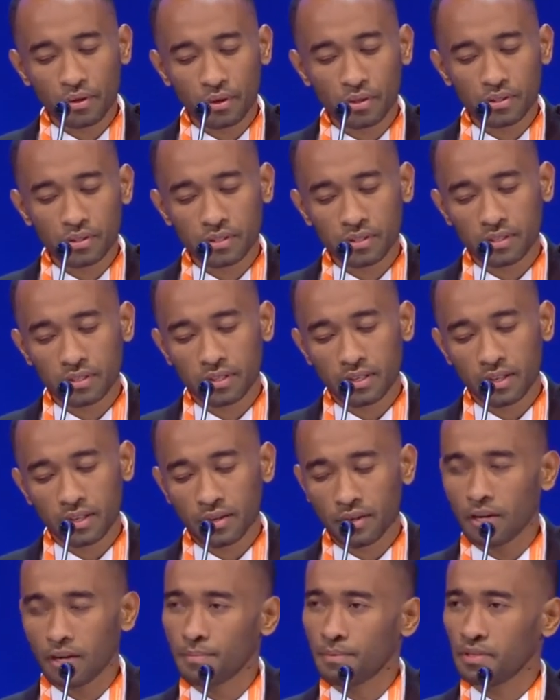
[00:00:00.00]
because
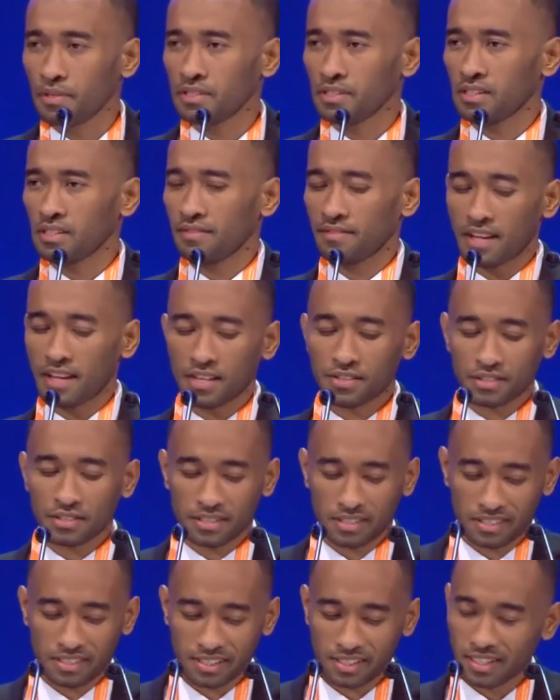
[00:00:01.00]
you're a positive
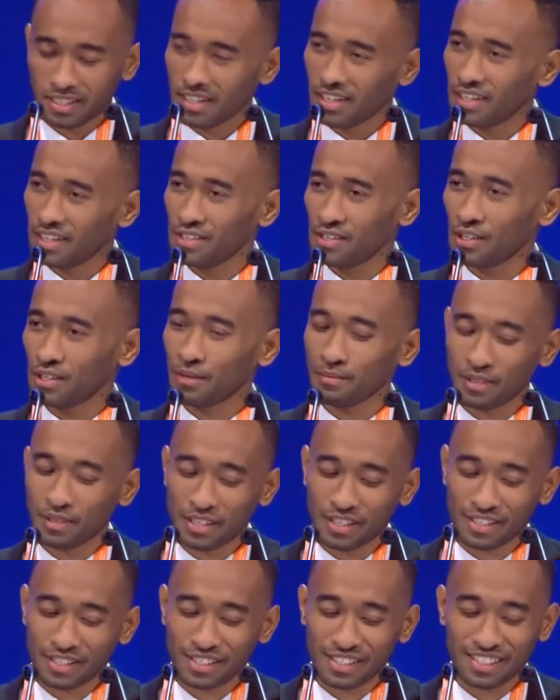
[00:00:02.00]
agent in your
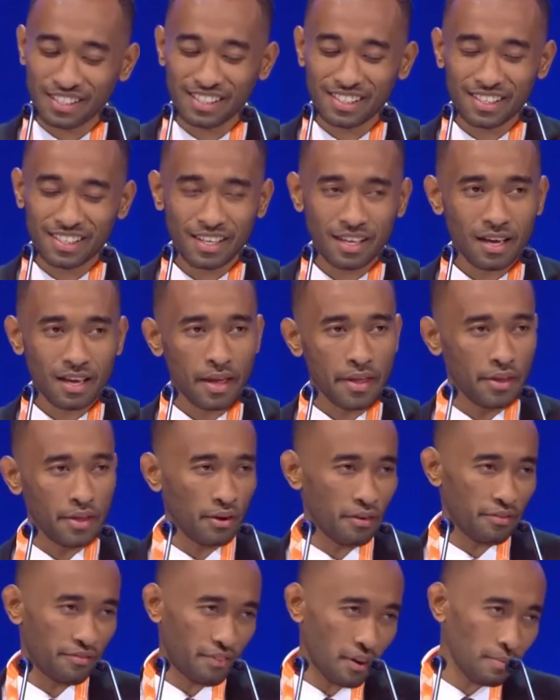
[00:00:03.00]
community,
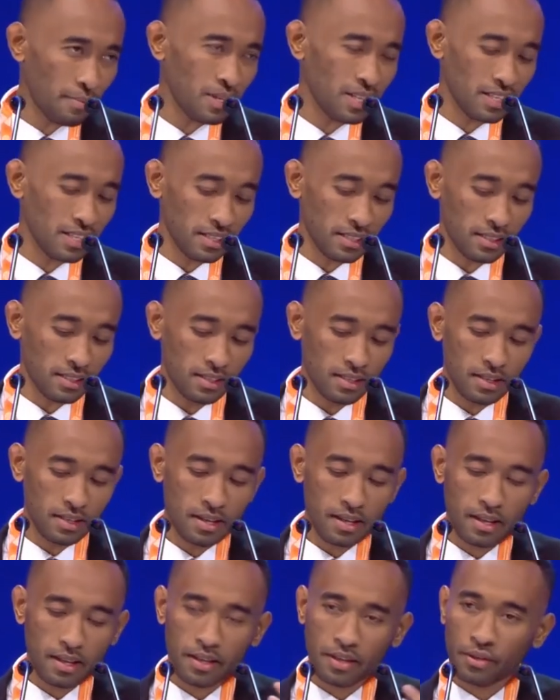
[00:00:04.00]
your family,
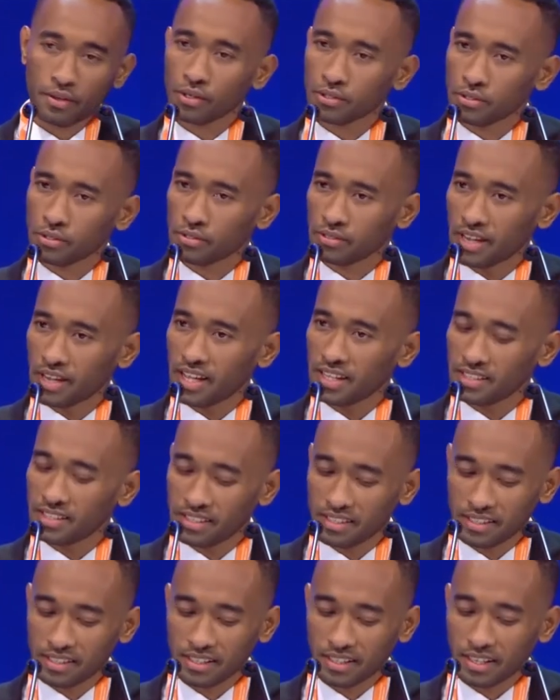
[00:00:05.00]
your
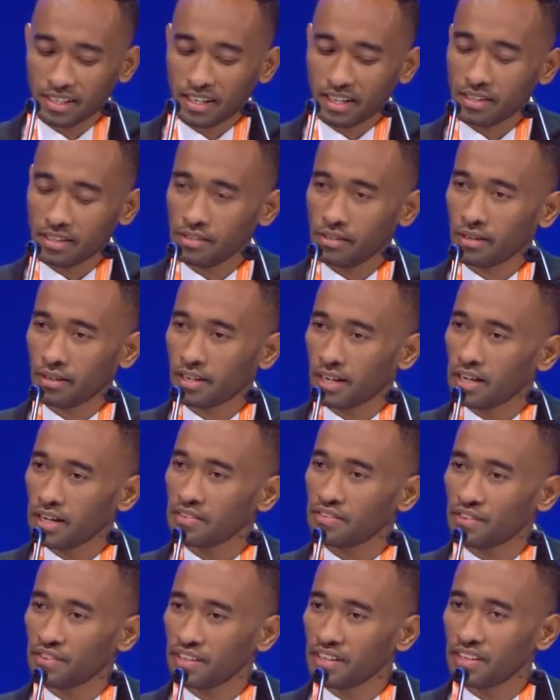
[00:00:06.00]
society, and your
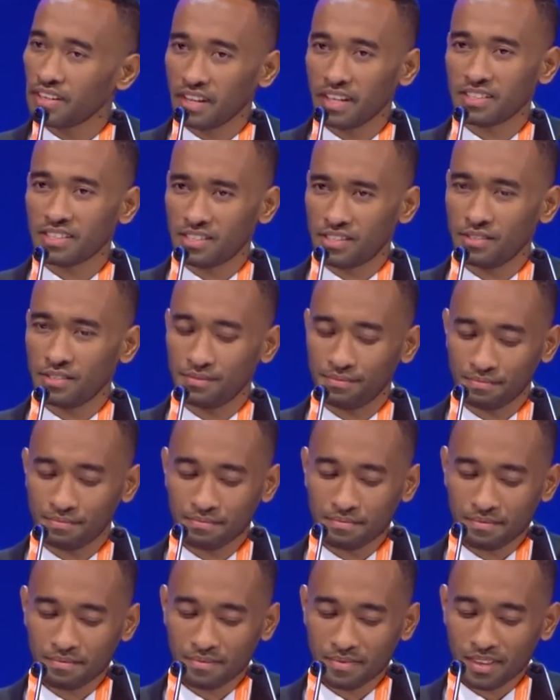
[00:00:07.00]
country needs you.
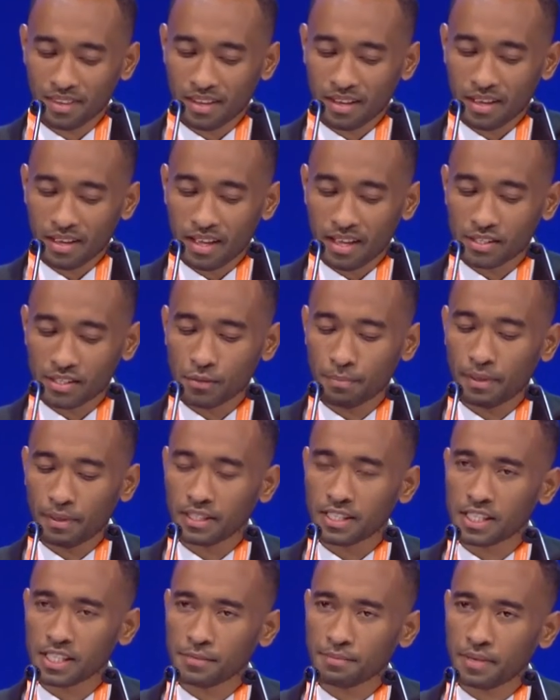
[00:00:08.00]
As you
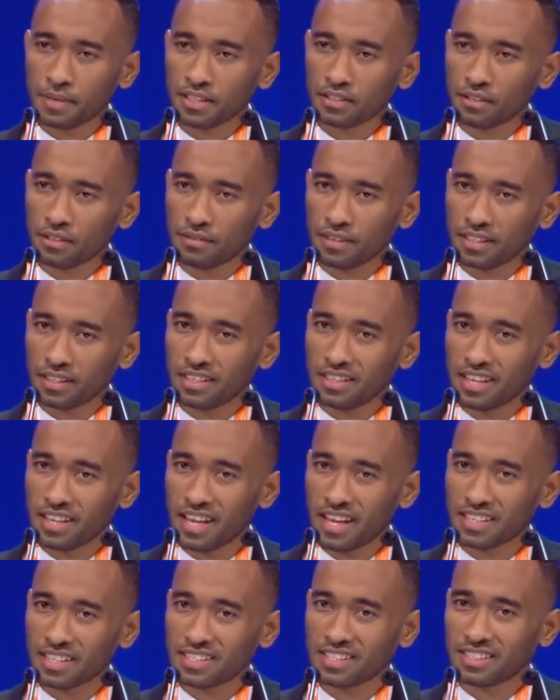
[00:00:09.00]
participate over the
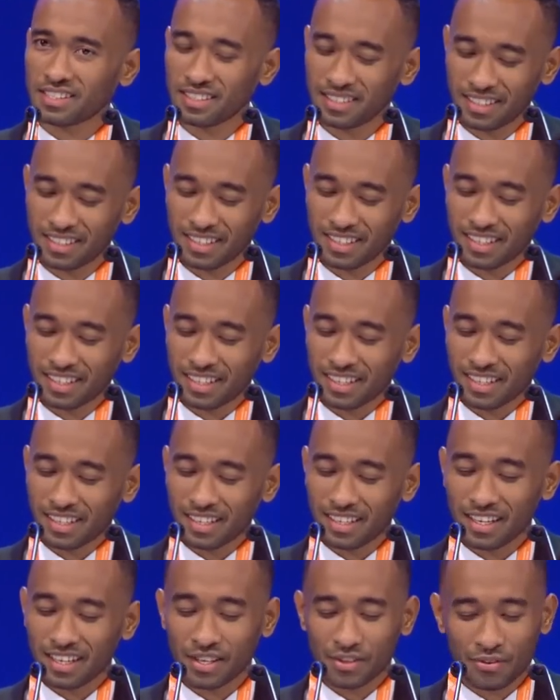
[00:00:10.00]
next
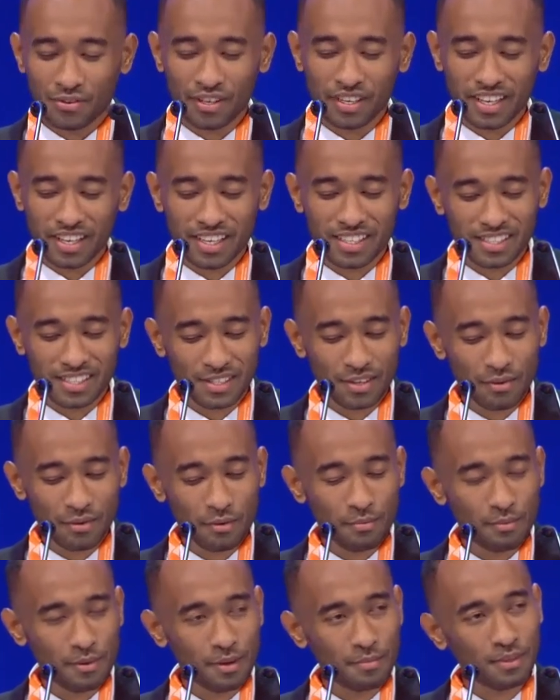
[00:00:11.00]
3 days,
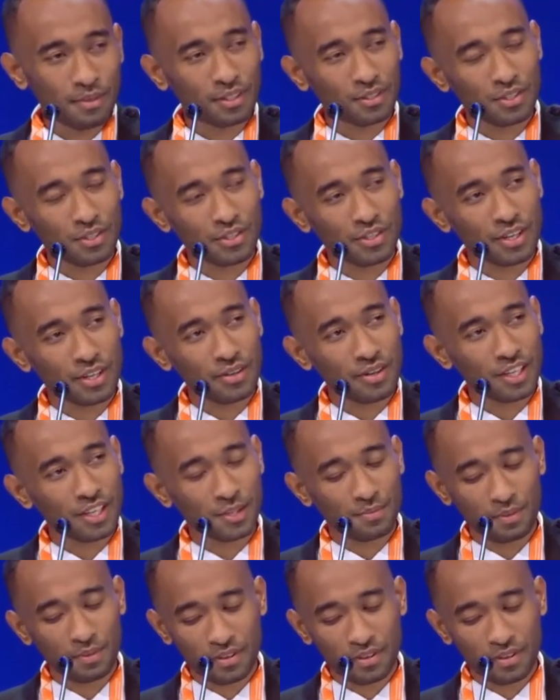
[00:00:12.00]
remember to share your